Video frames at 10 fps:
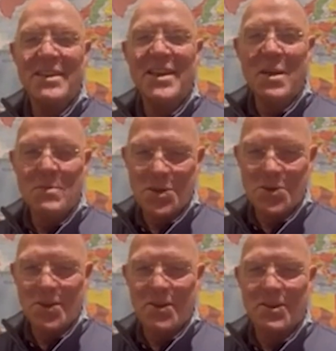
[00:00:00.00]
Happy New
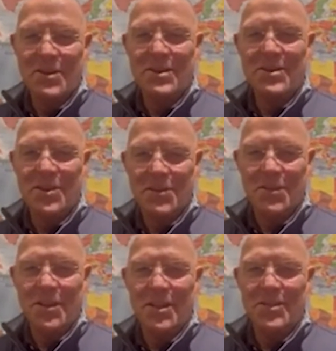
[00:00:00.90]
Year, dear
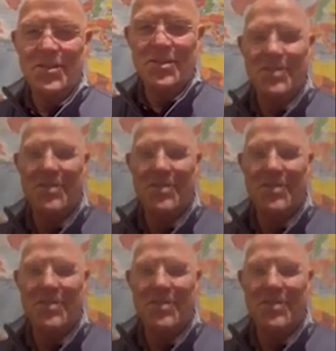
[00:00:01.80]
friends.